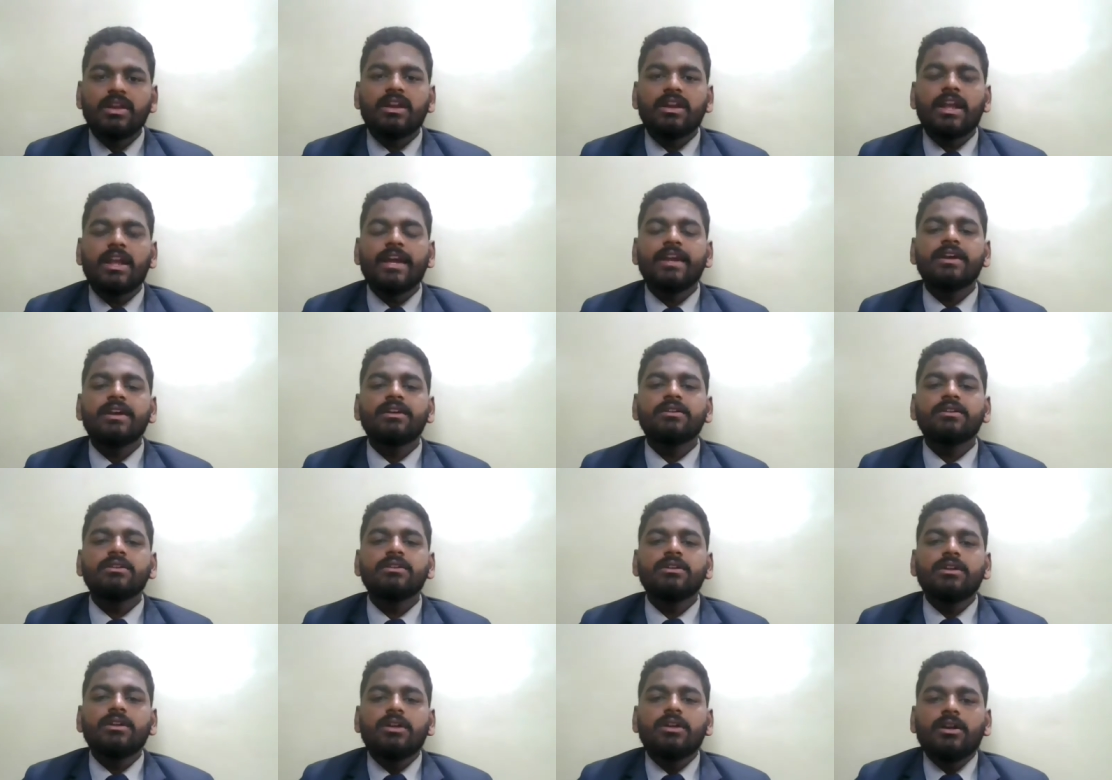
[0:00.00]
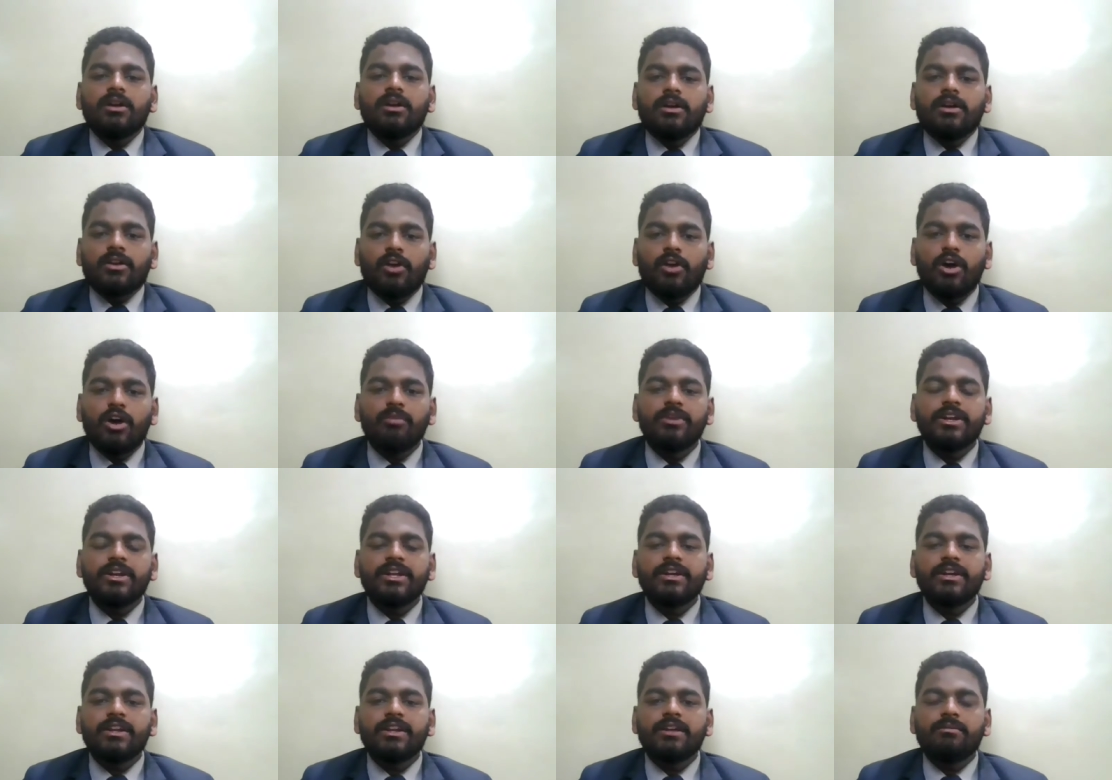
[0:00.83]
like raw
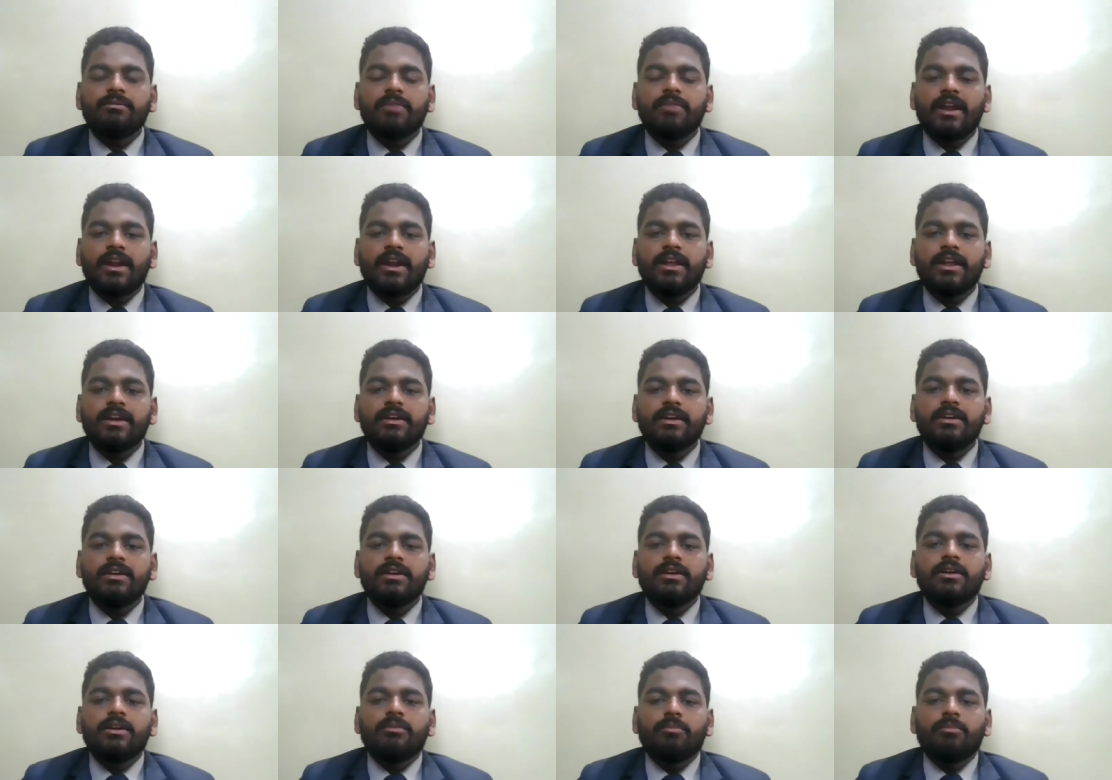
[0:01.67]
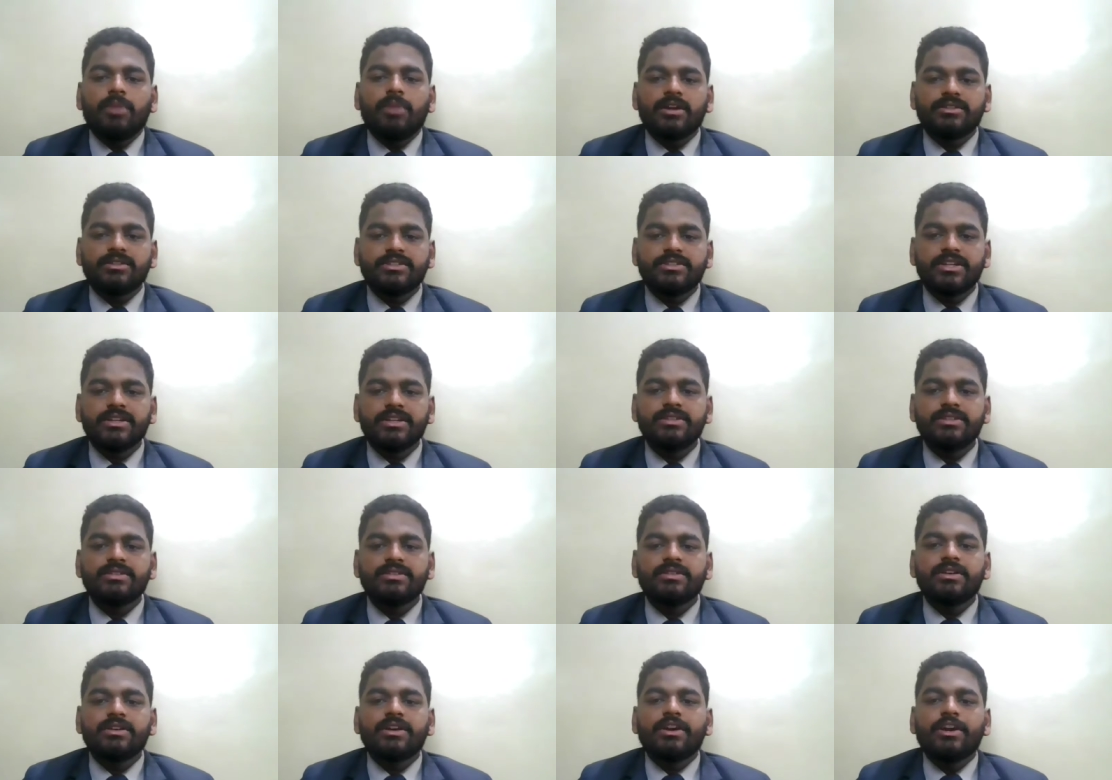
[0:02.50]
material planning,
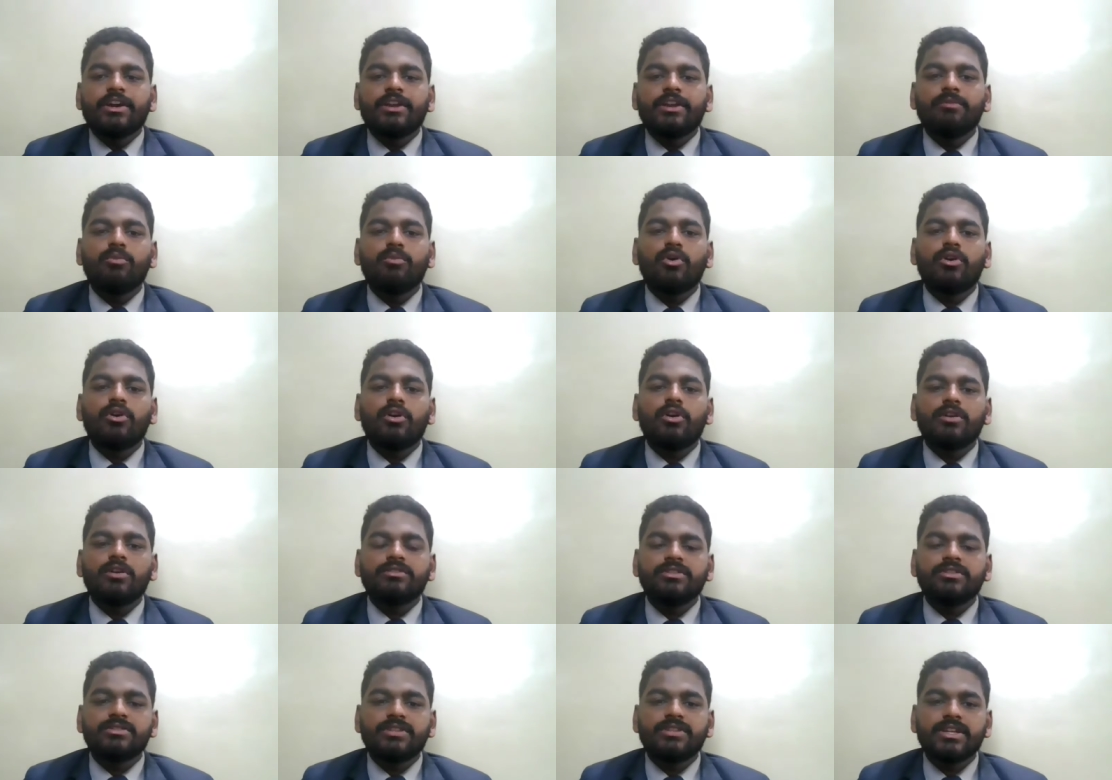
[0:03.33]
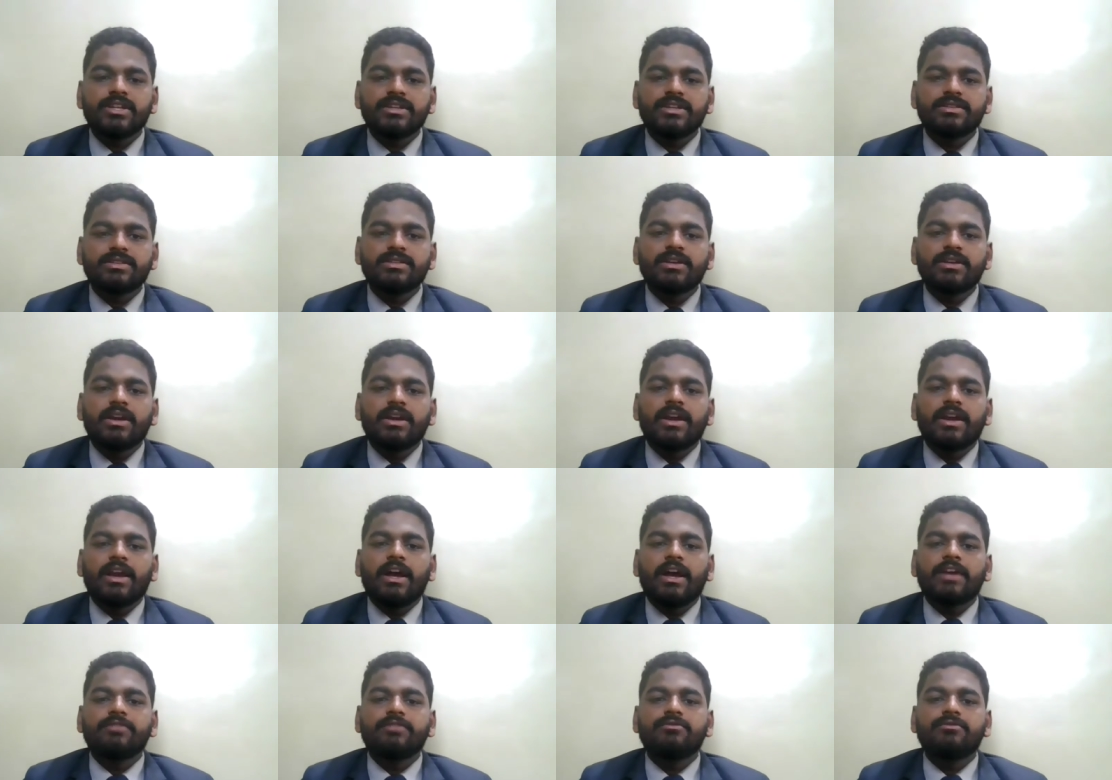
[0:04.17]
purchase, inbound logistics,
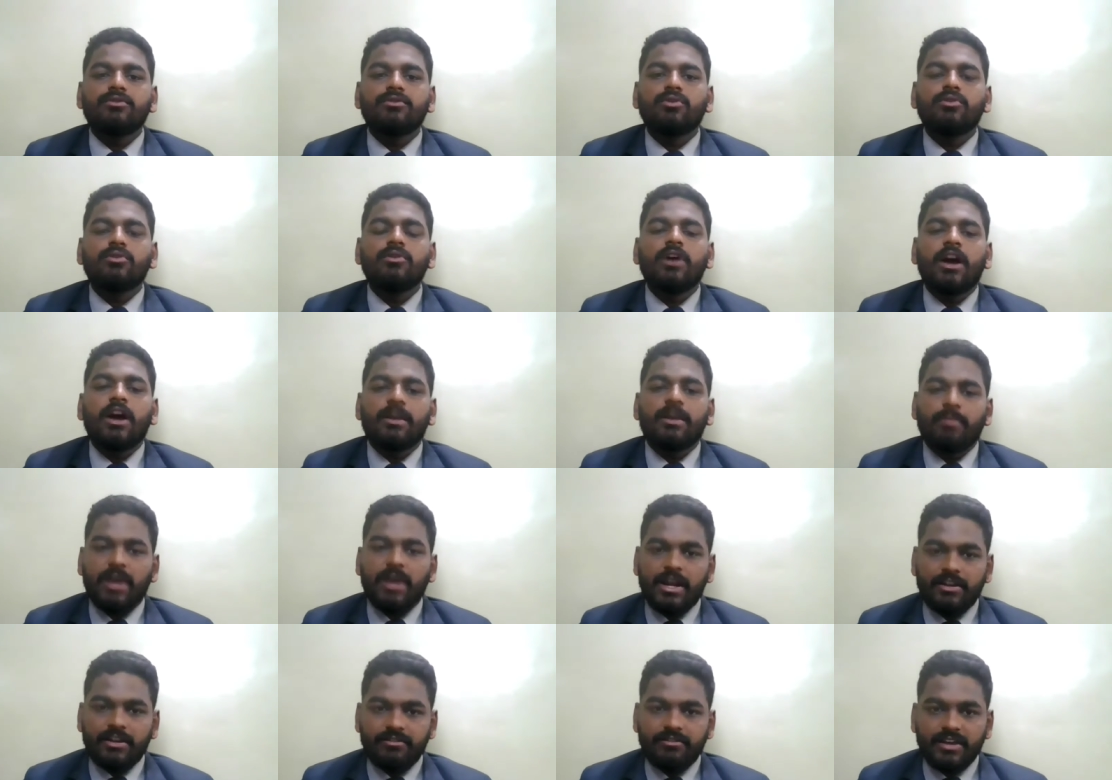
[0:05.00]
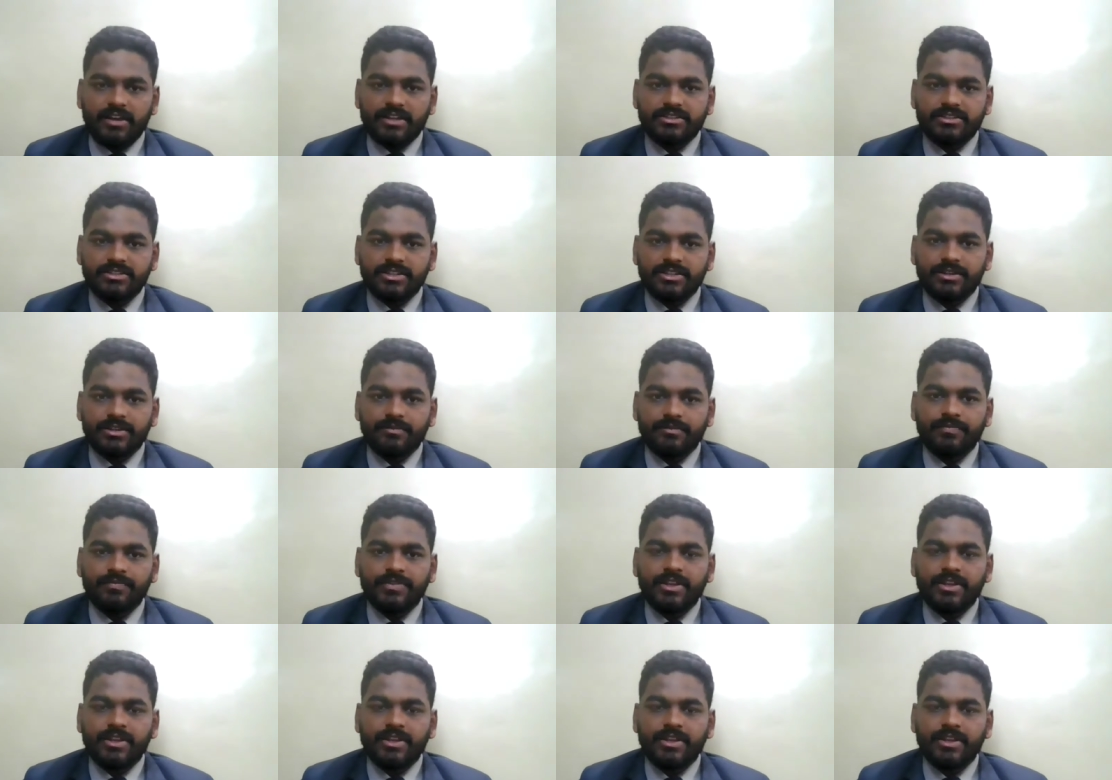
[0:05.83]
cash flow and manufacturing.